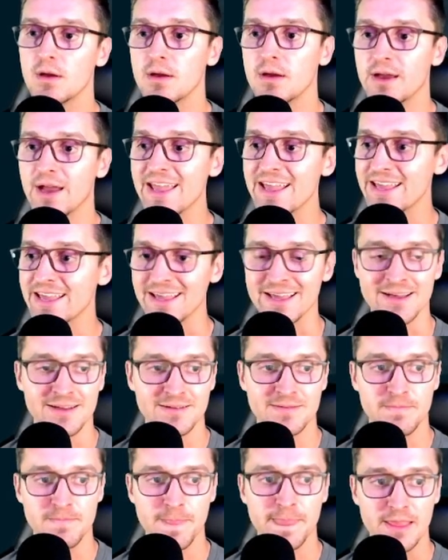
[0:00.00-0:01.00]
was the end of the
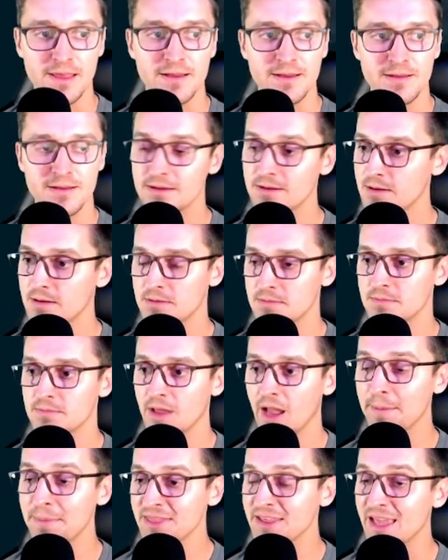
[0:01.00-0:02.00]
Delta episode.
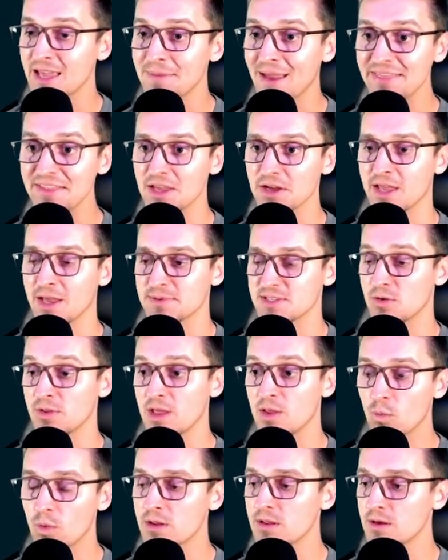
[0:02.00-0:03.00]
But there
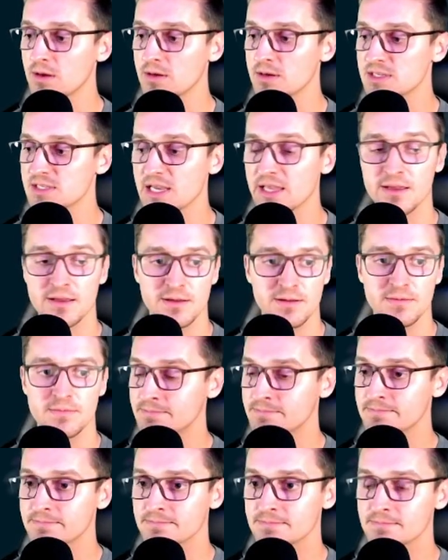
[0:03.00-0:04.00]
was a couple more things I
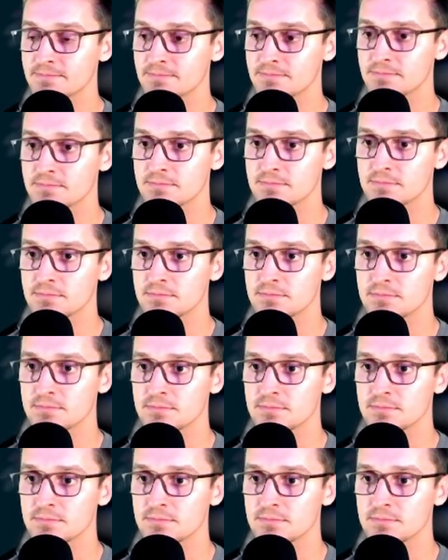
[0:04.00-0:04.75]
actually wanted to do.